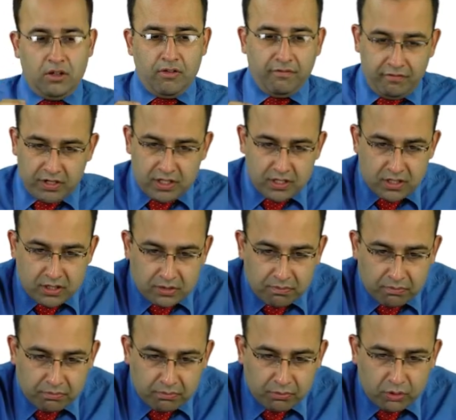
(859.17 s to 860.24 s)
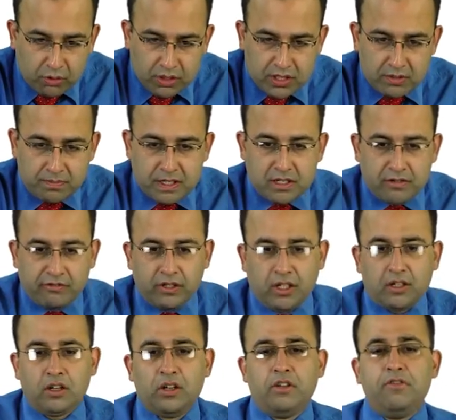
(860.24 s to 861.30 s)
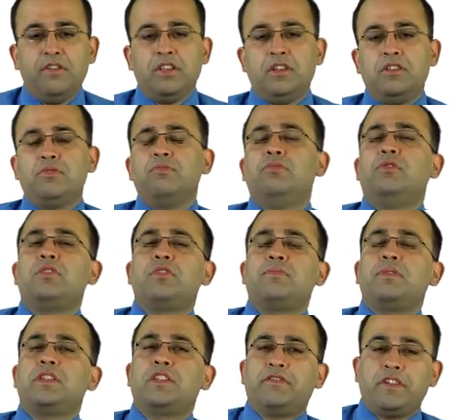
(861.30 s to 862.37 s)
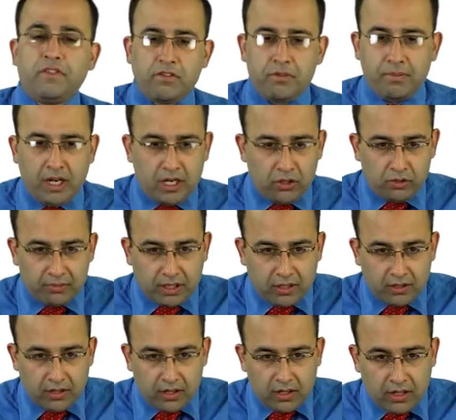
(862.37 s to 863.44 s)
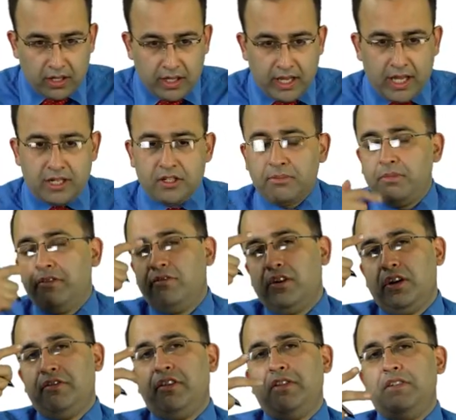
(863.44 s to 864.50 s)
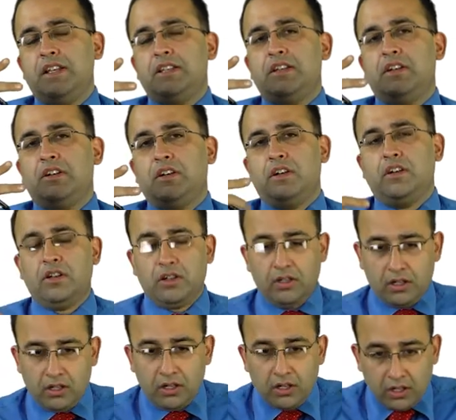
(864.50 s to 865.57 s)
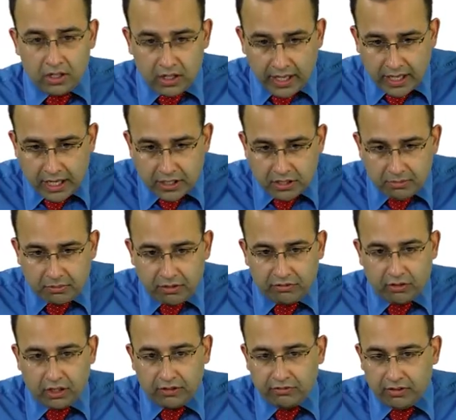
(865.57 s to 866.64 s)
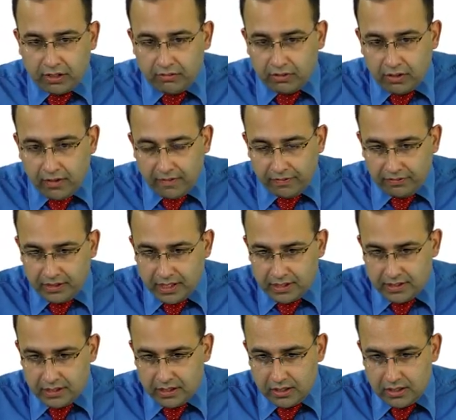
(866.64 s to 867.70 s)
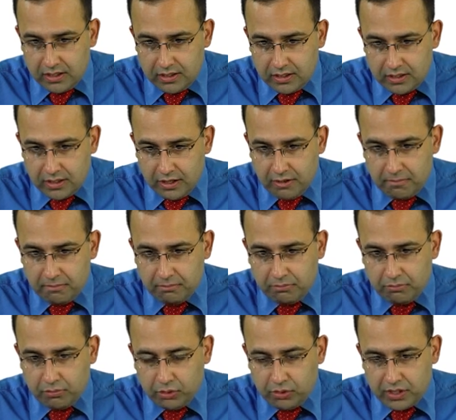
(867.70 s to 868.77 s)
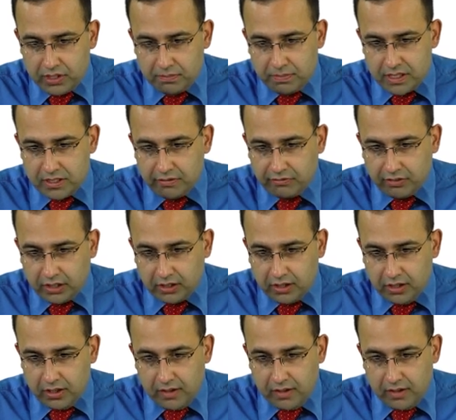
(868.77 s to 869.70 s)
Which is more specific? Which is more specific for melanoma? HMB45 or S100? HMB45. This is more specific.